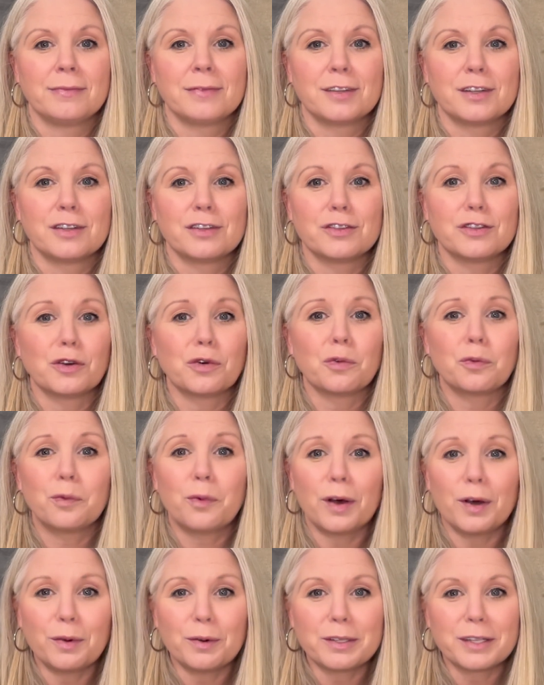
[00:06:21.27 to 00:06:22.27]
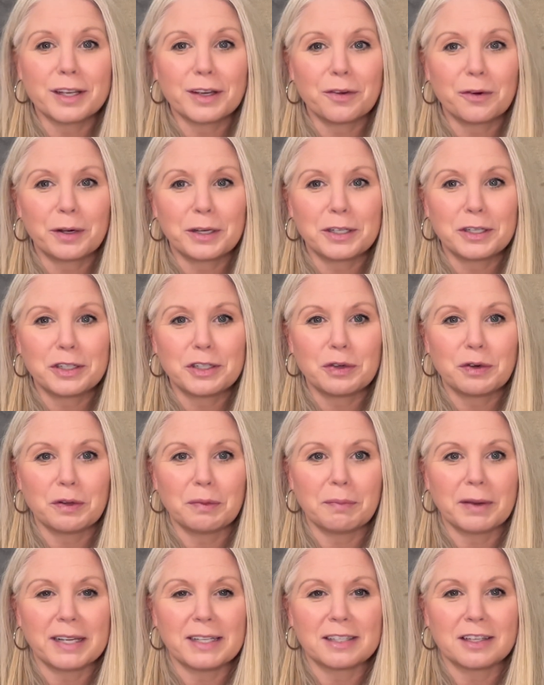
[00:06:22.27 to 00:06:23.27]
So what was I going to do
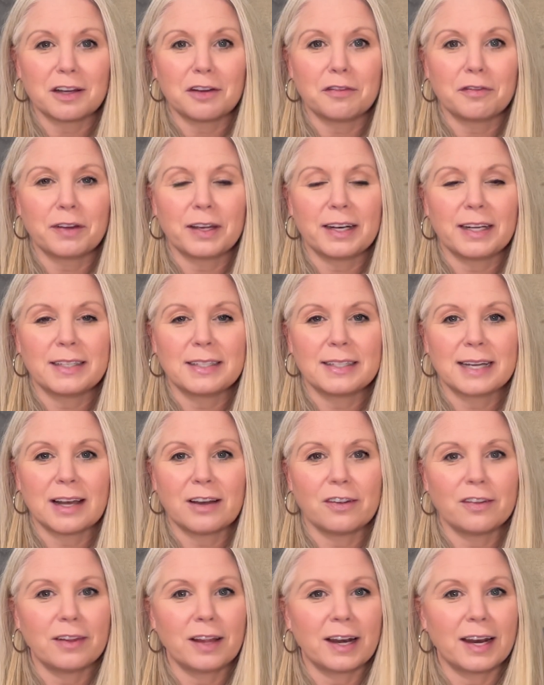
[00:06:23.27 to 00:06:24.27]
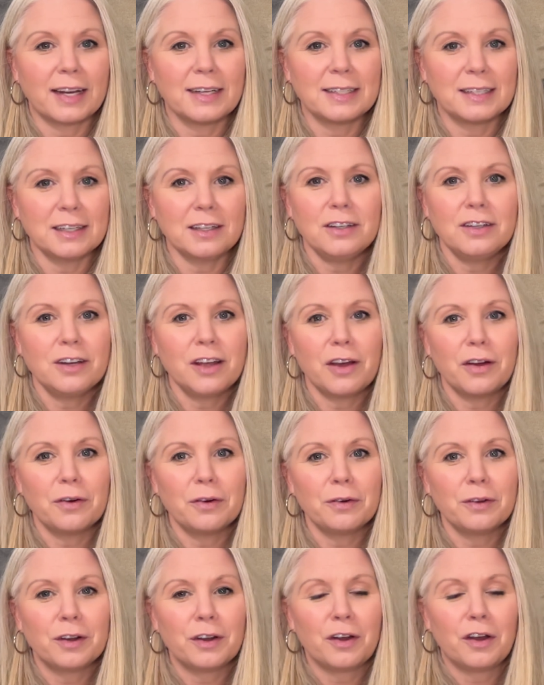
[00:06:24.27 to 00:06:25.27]
with myself in a town that I didn't
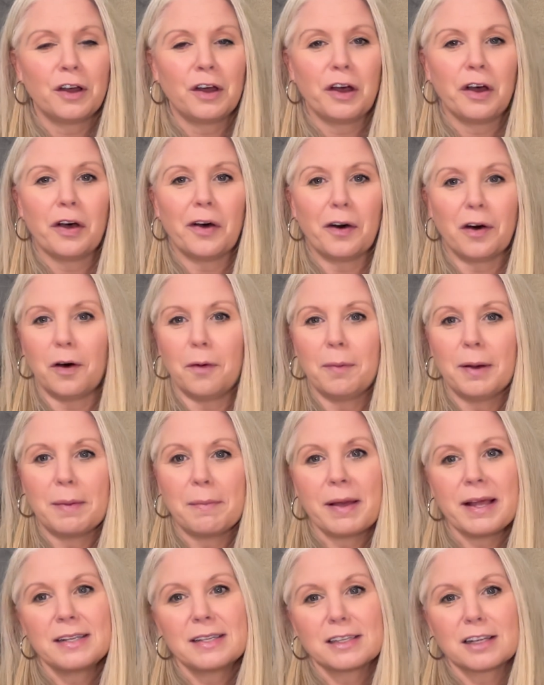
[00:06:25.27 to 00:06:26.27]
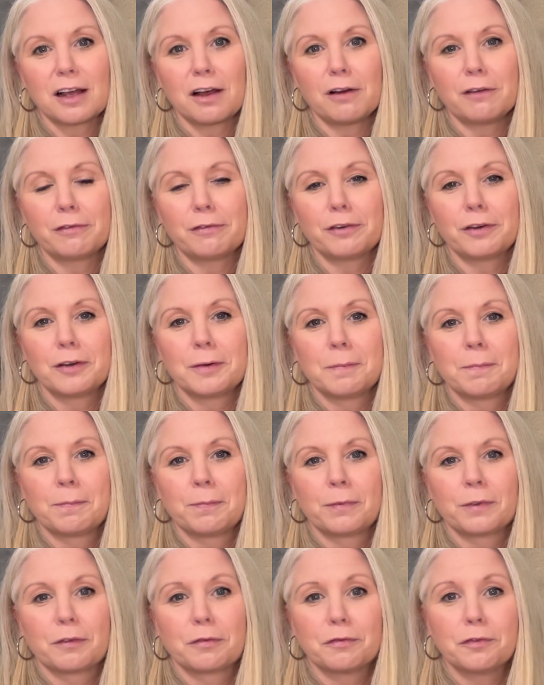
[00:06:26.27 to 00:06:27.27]
know, all by myself,
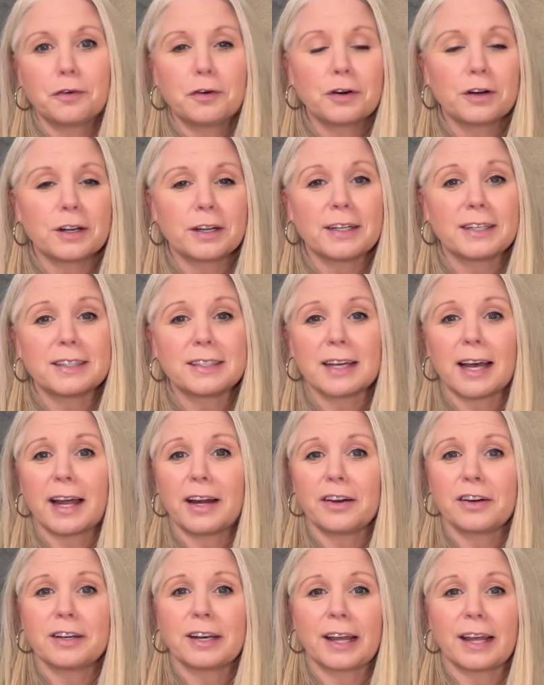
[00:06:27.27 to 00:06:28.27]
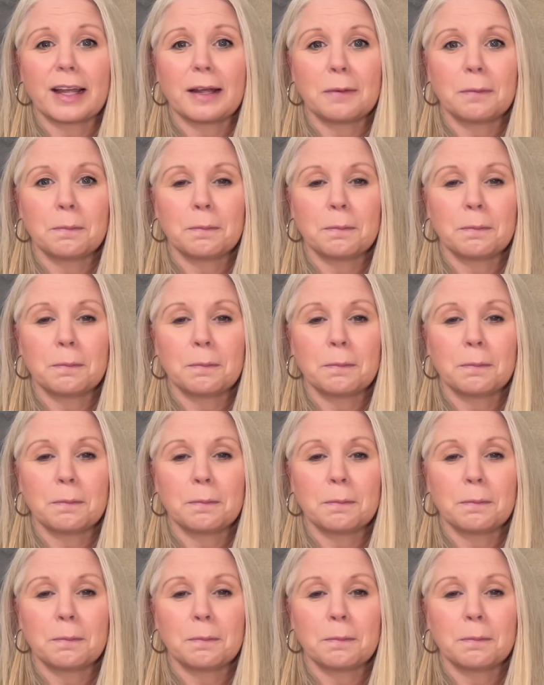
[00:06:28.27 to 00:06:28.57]
for an entire day?